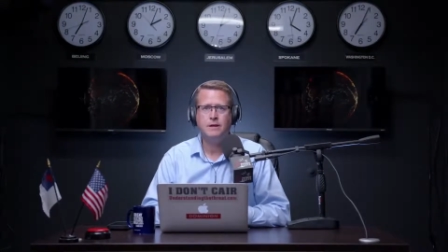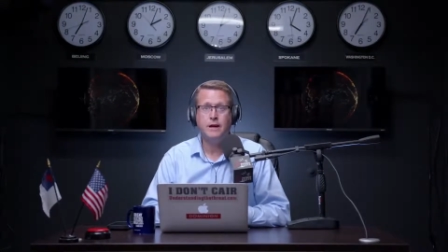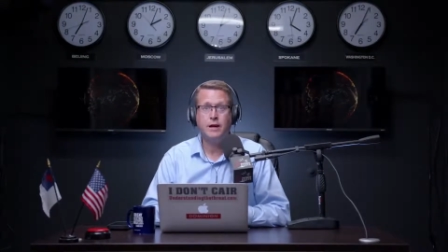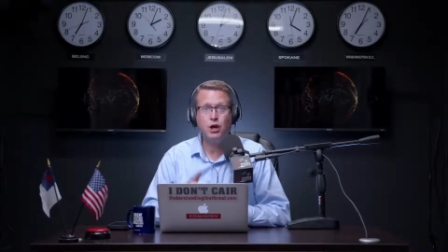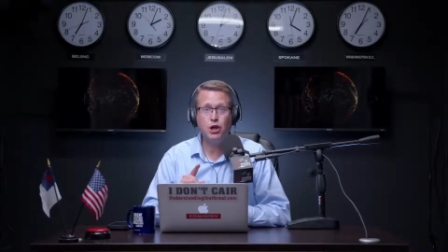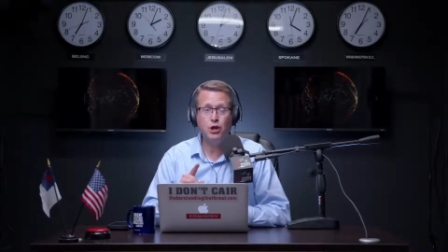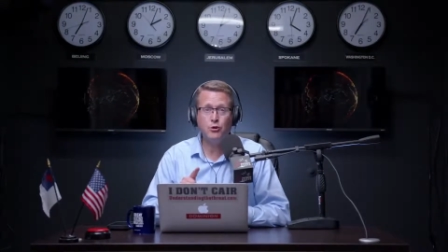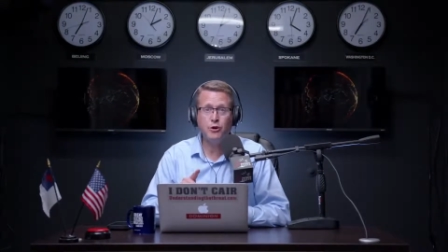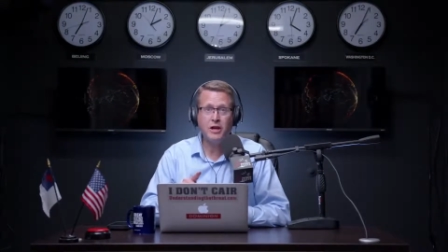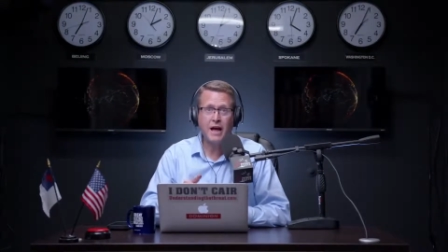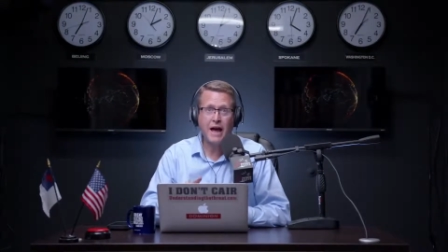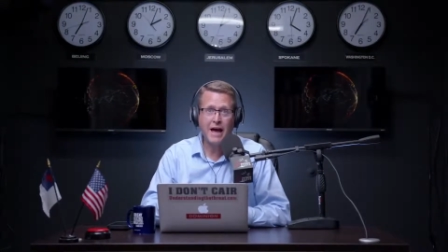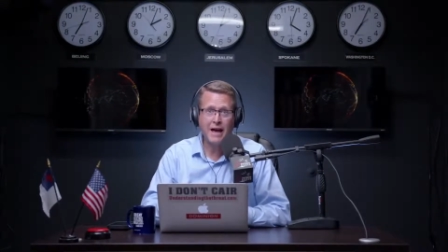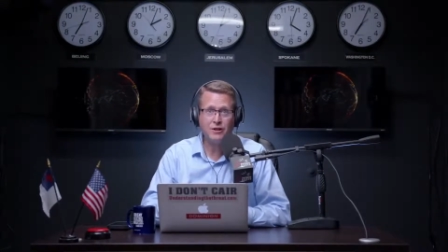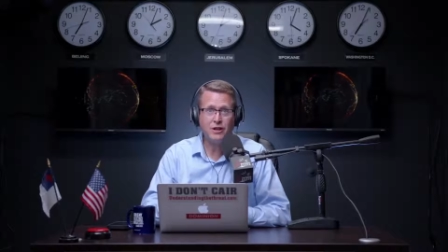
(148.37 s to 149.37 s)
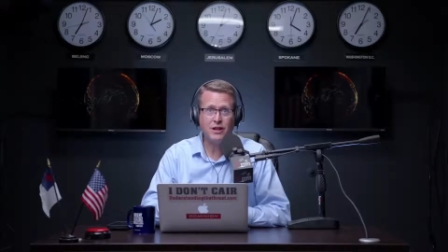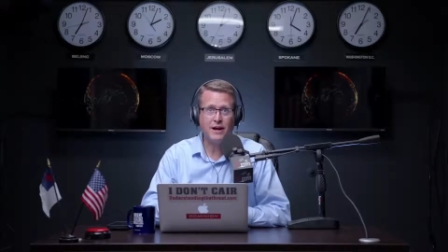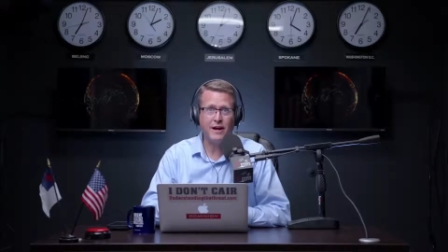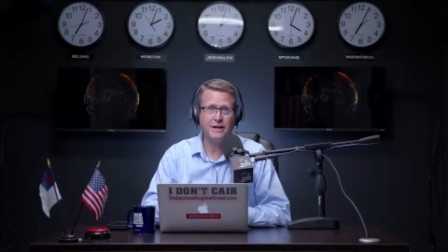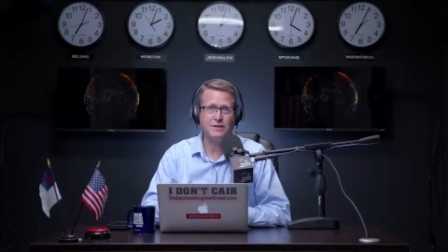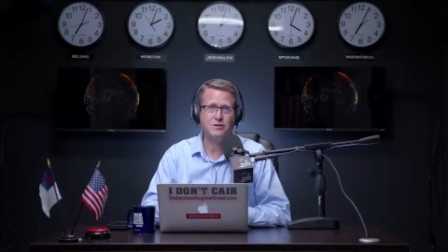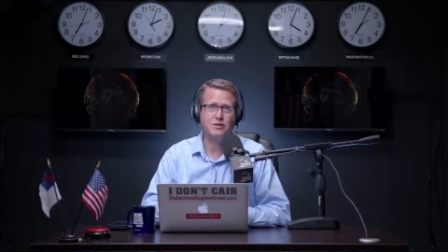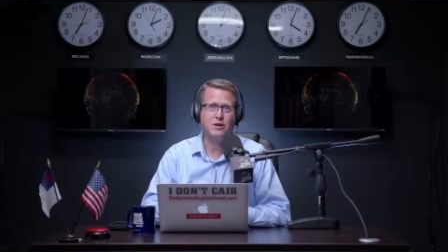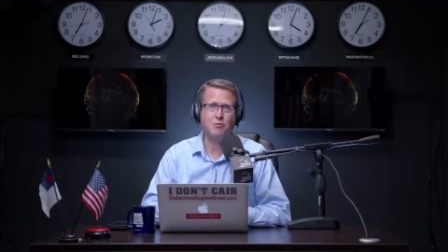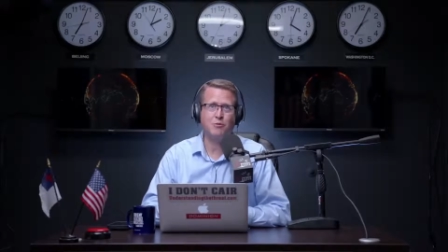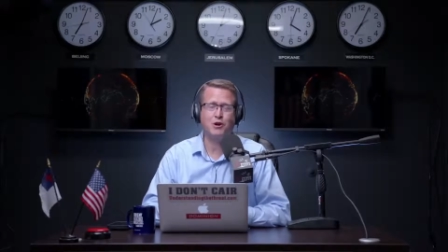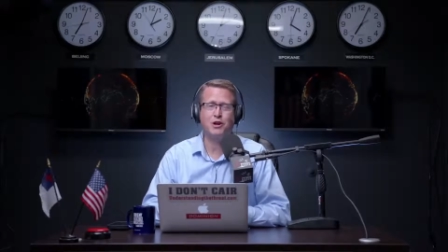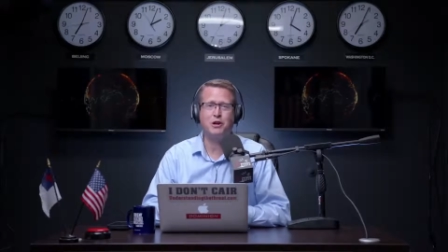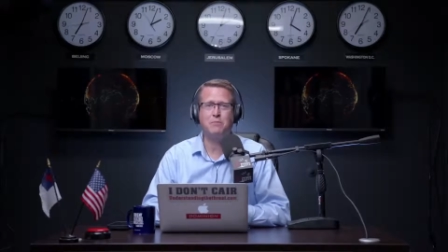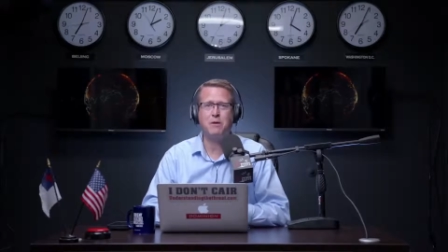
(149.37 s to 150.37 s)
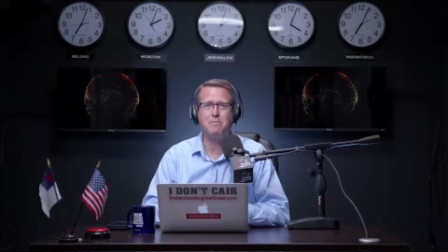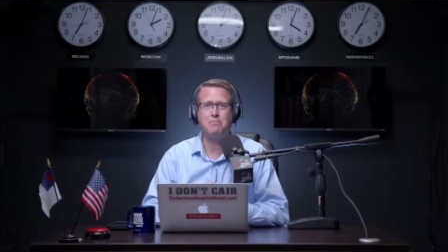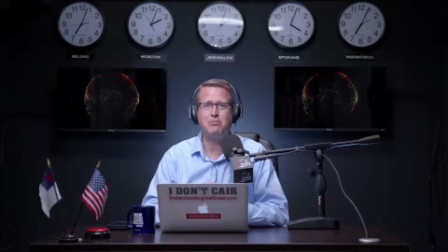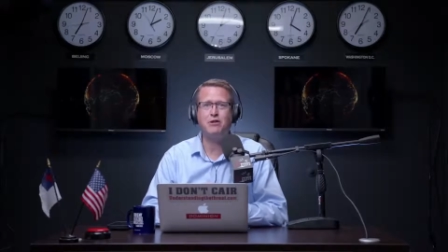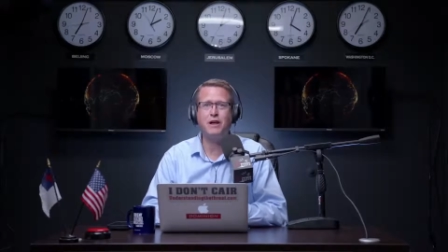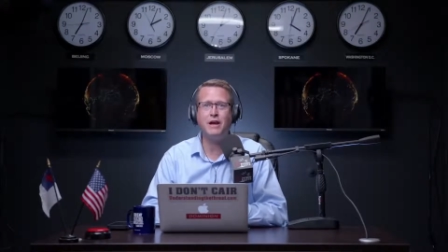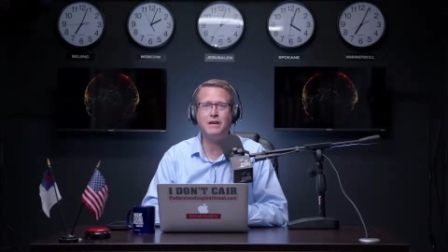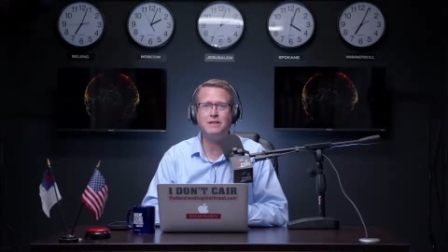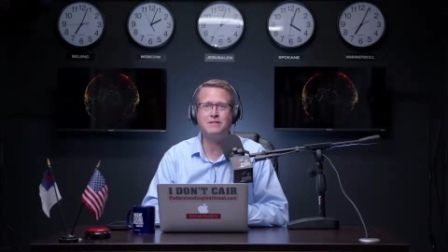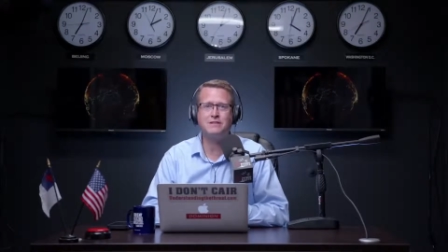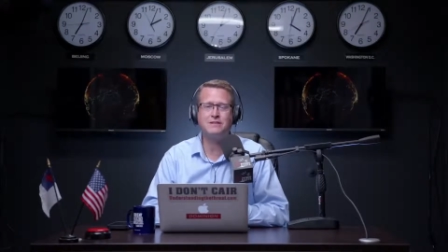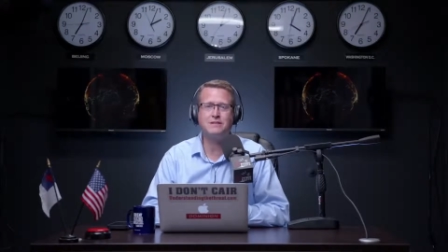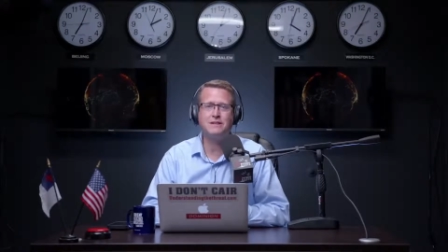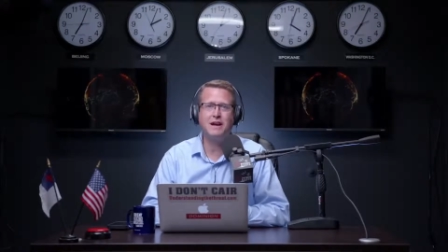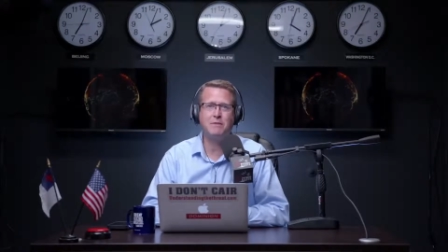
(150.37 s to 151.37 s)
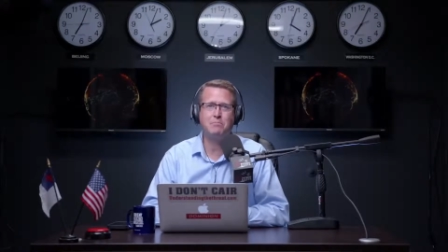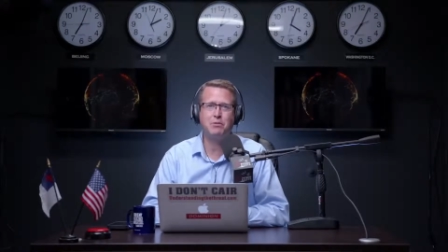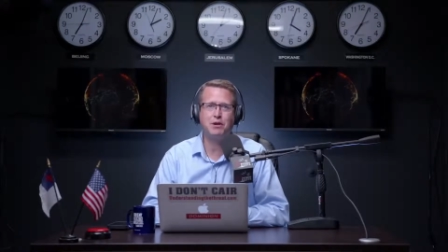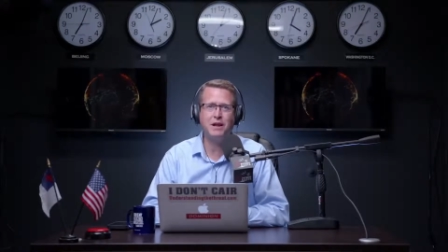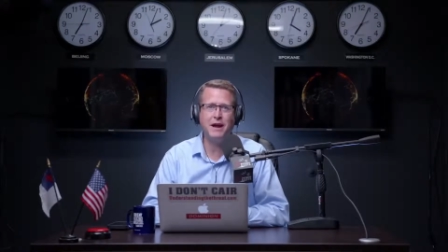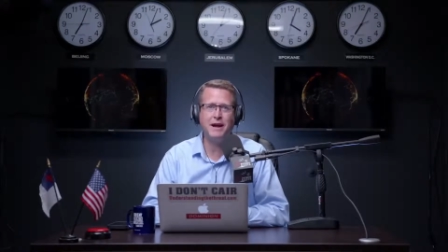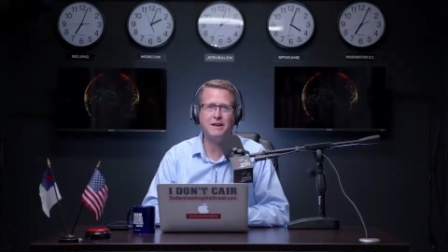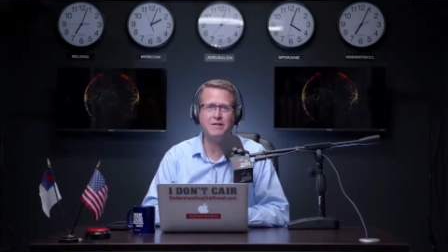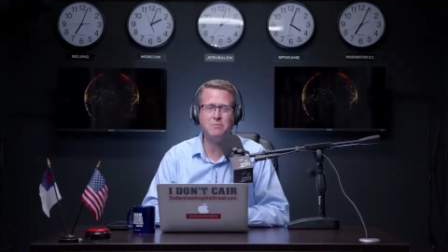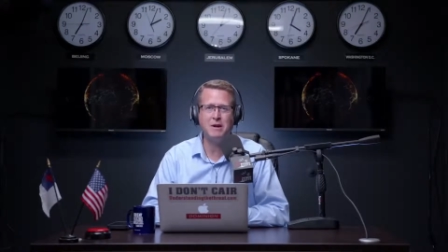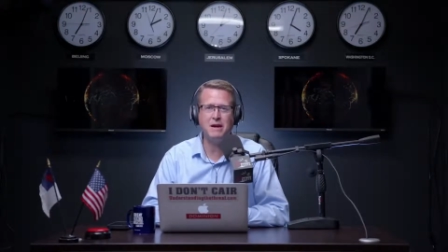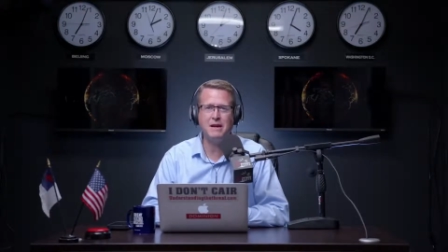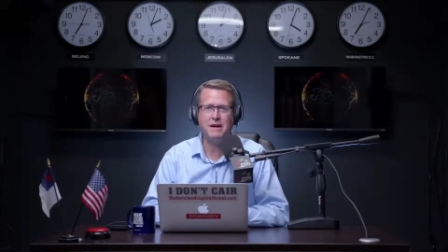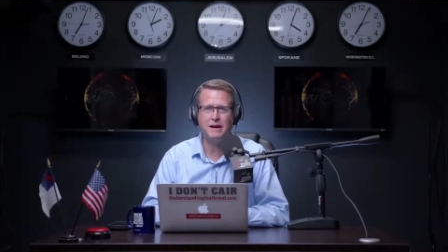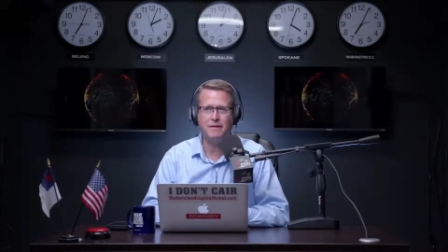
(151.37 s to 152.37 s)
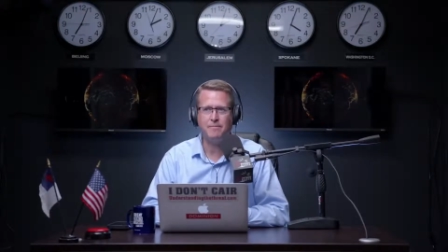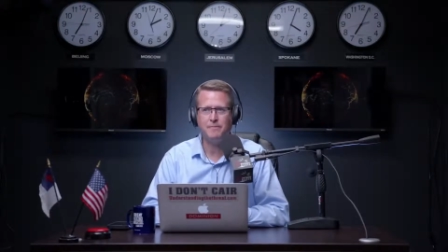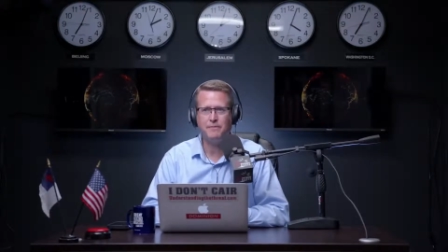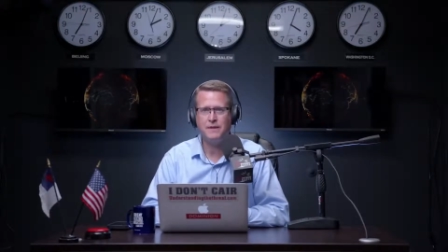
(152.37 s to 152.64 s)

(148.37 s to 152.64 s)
including headlines that were going to be placed and played in the media.